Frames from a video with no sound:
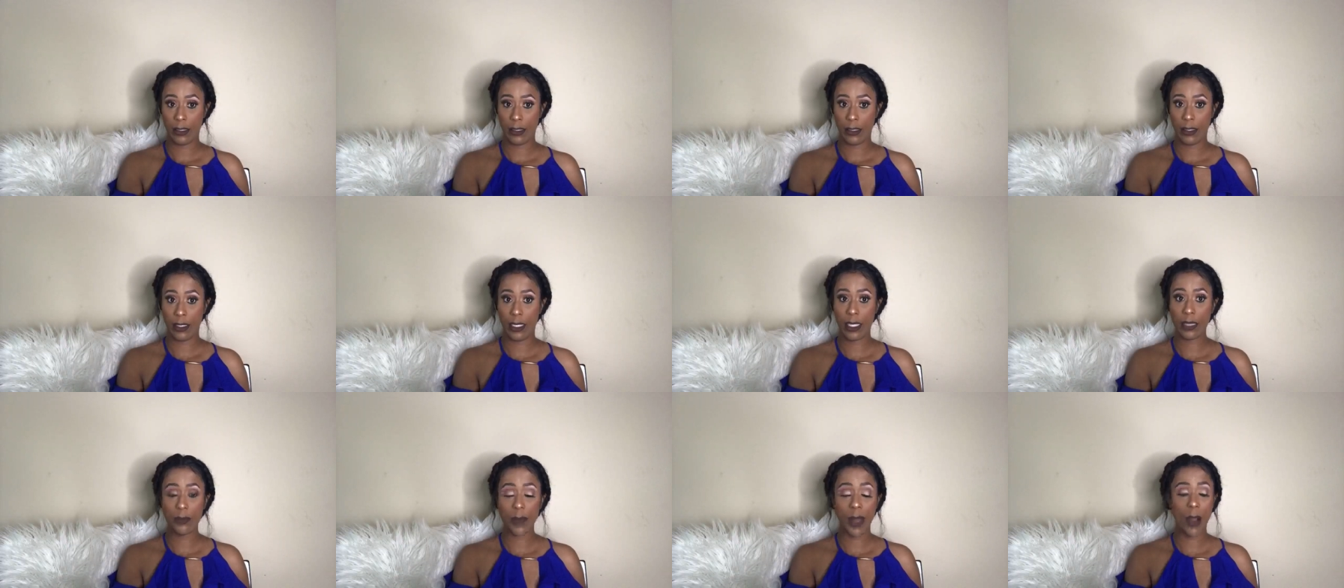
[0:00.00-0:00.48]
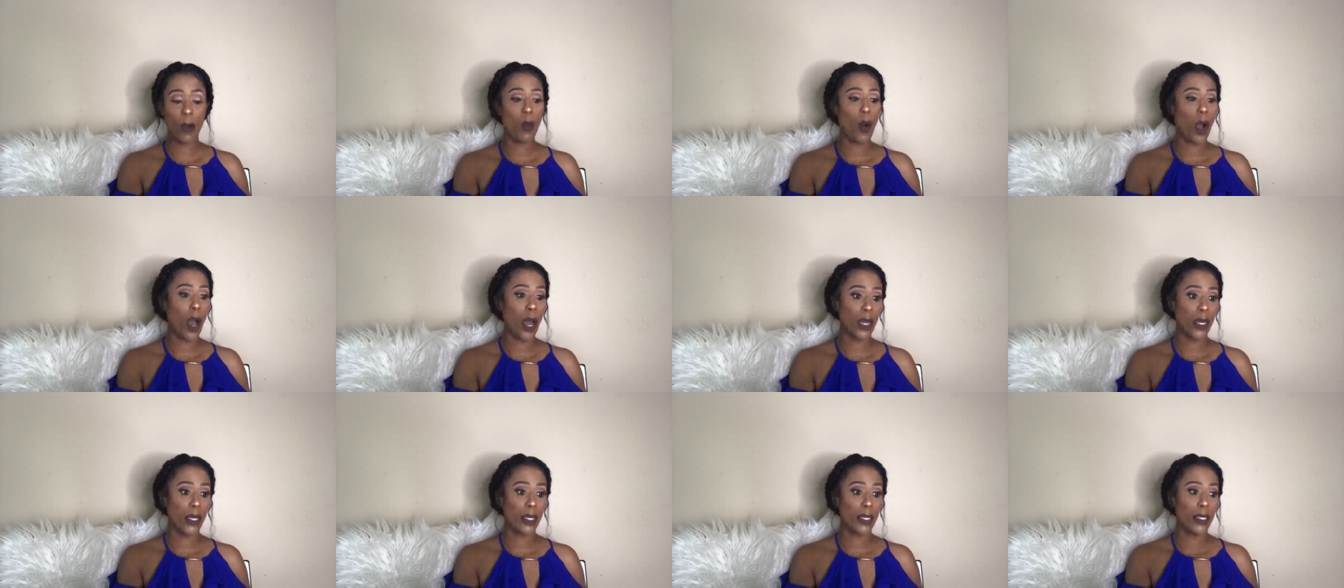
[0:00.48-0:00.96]
get my
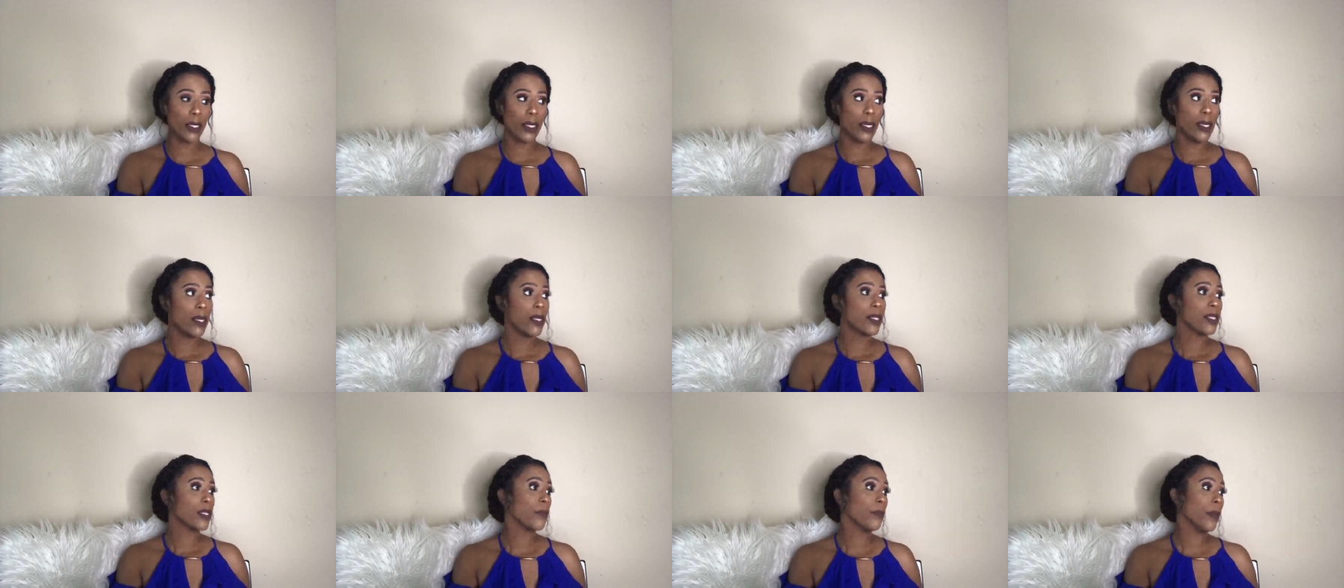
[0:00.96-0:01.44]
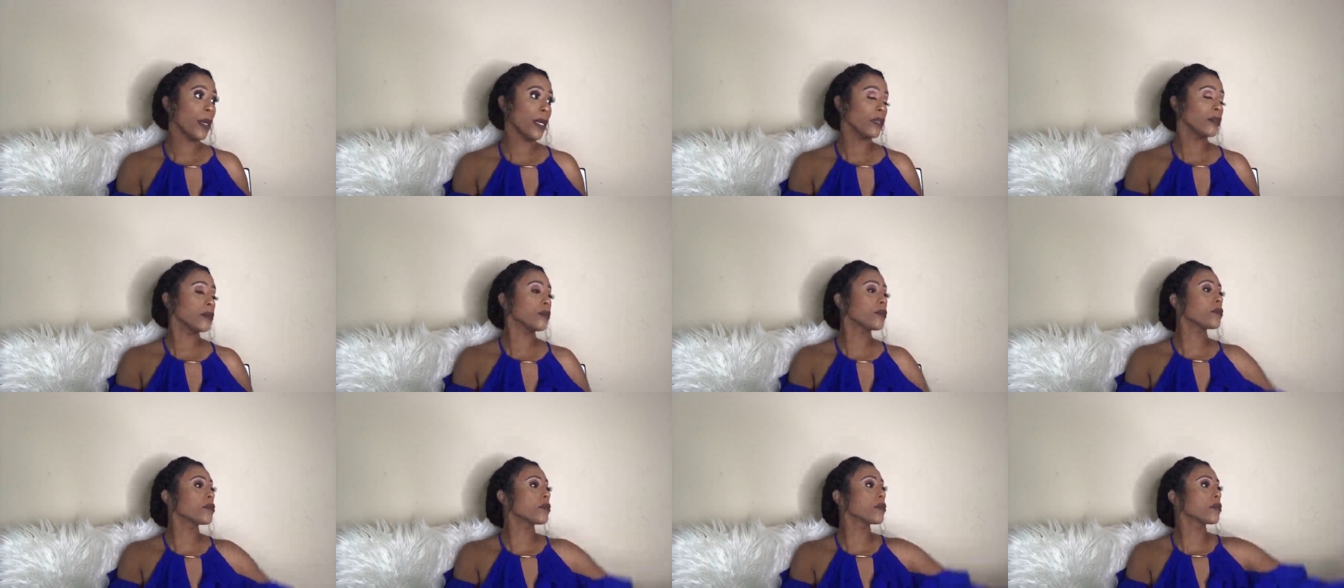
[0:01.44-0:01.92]
water. Somebody
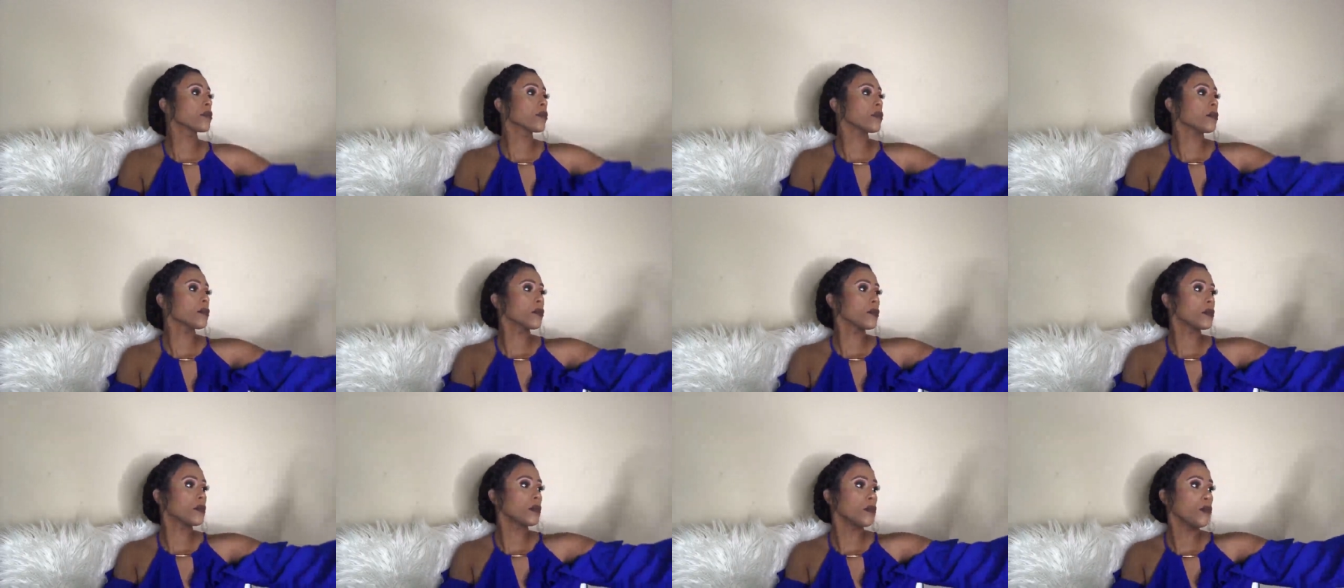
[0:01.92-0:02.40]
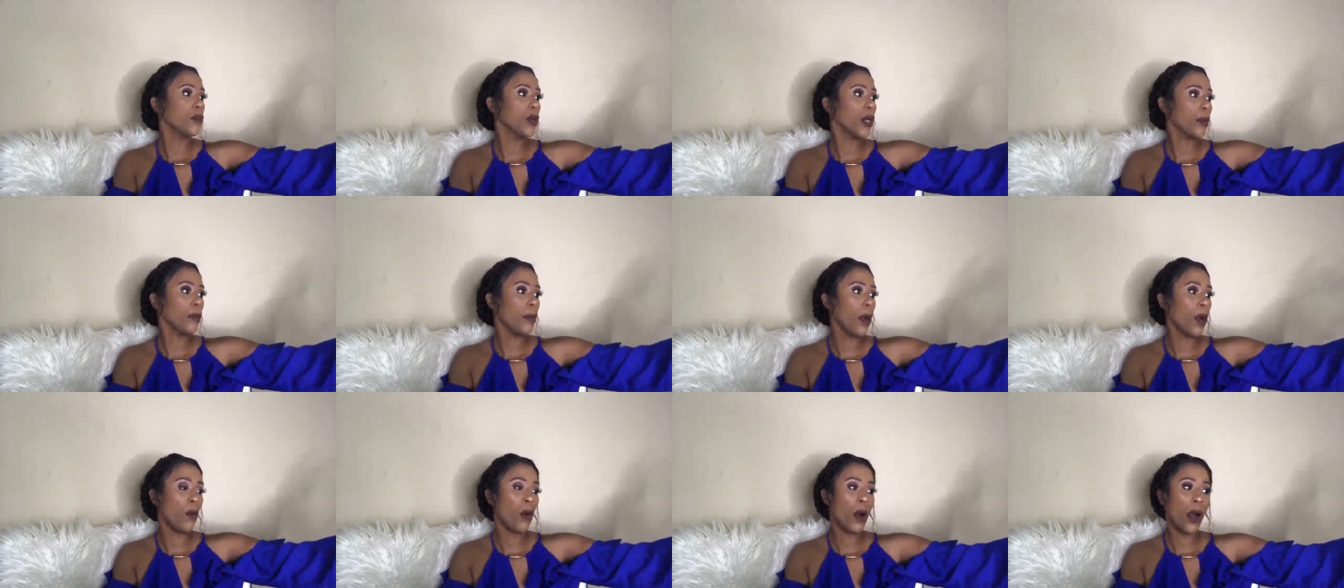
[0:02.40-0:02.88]
bring
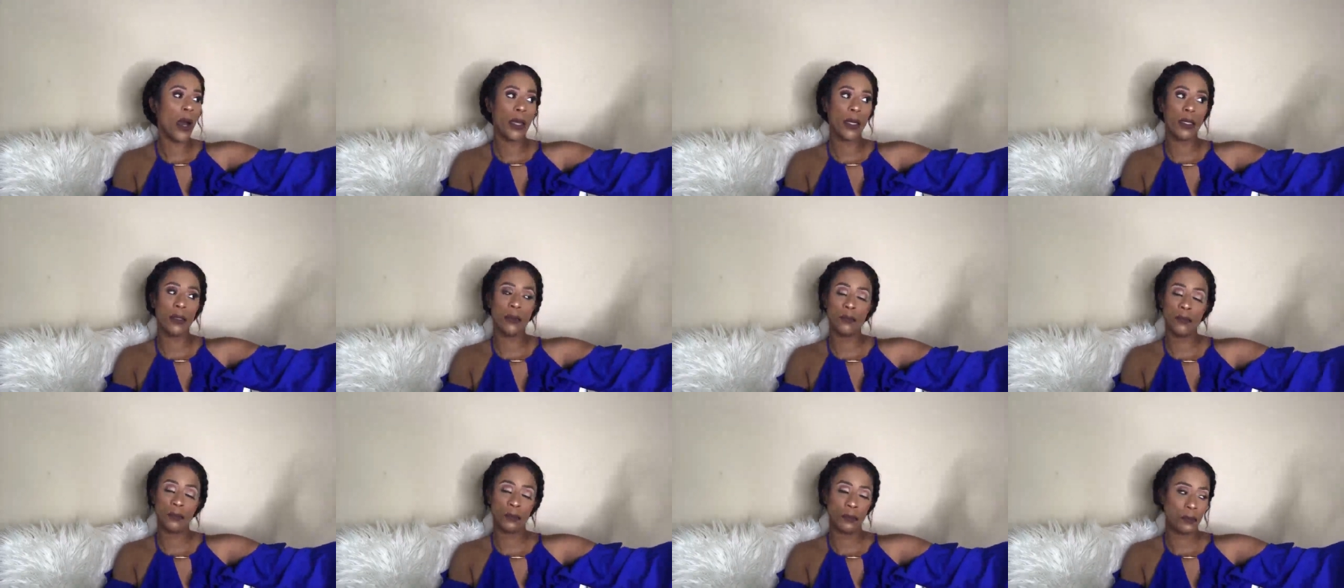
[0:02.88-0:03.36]
my water.